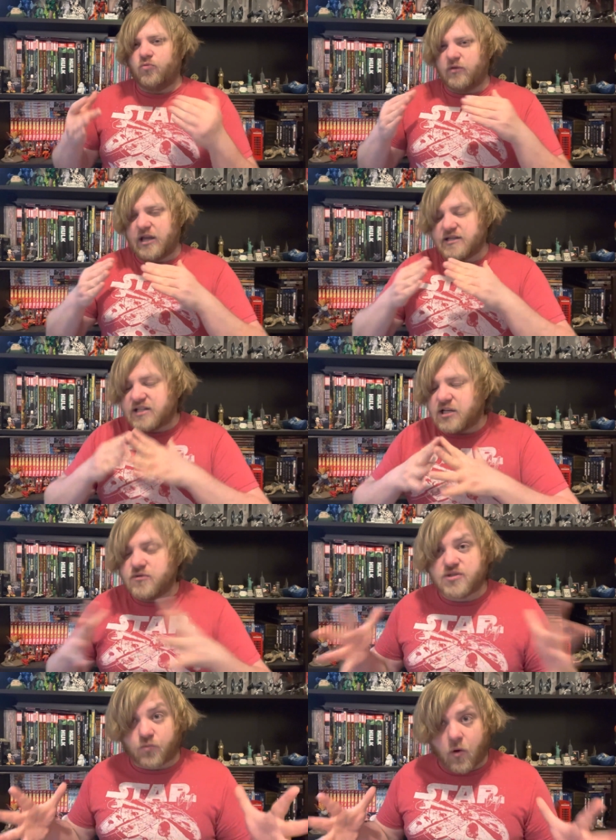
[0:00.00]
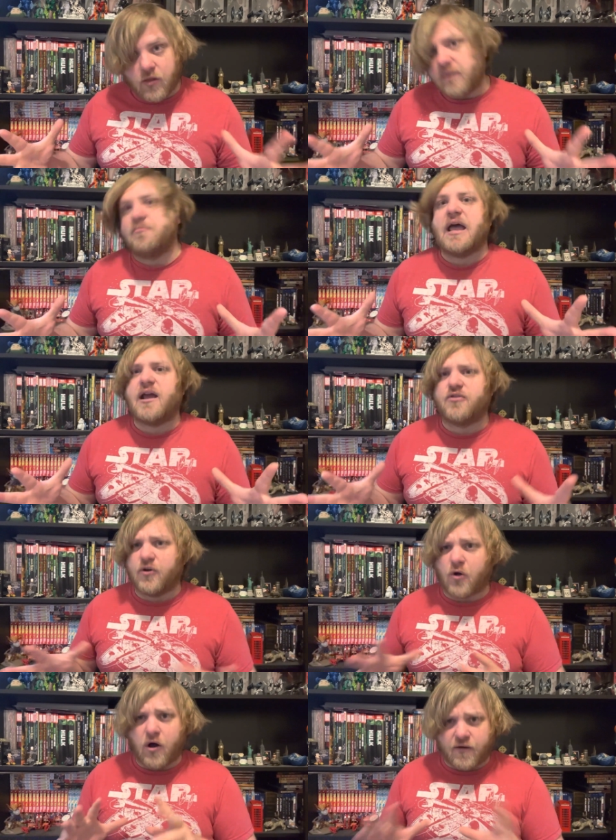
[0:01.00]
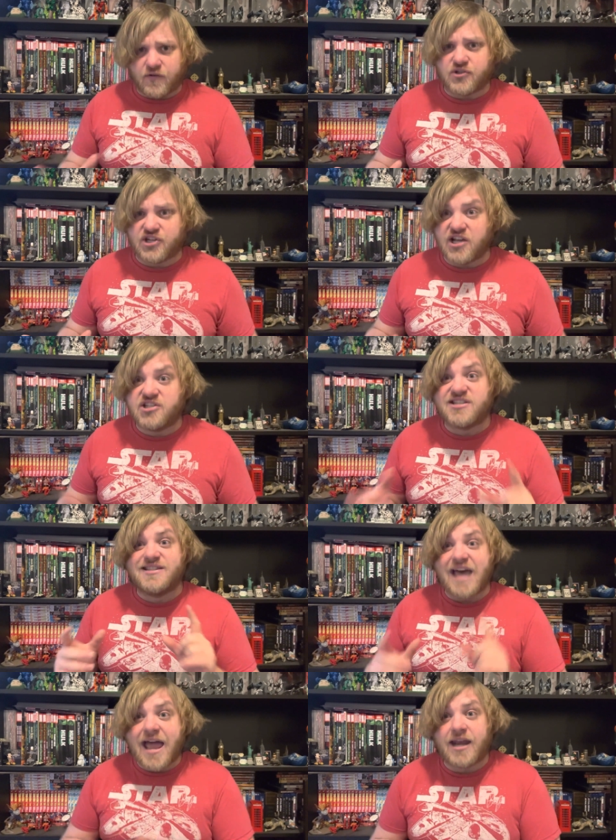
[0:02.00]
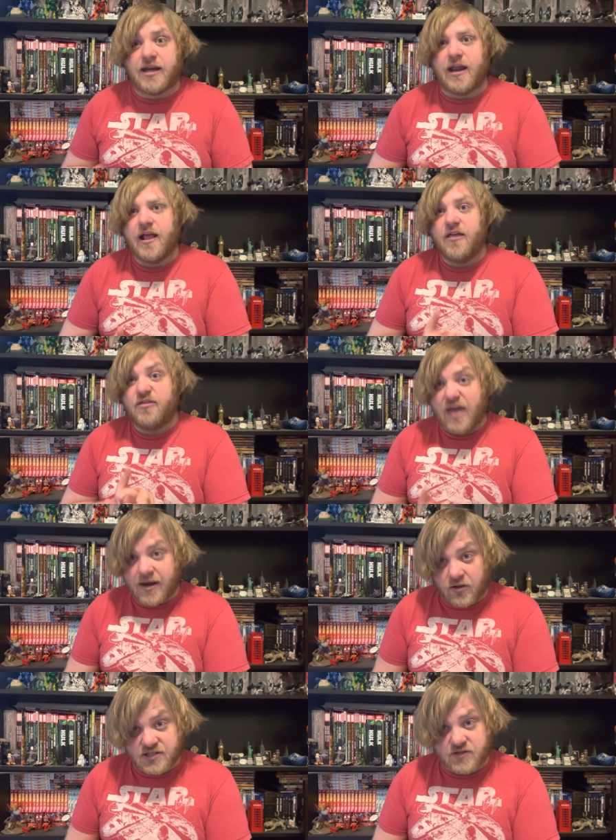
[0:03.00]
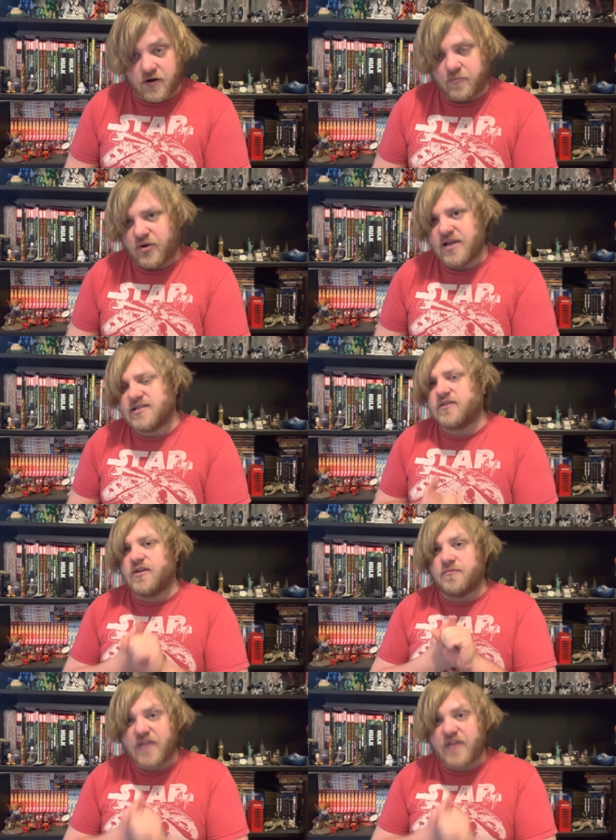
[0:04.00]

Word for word: continues rolling back their awful changes, then, then I'll start praising them.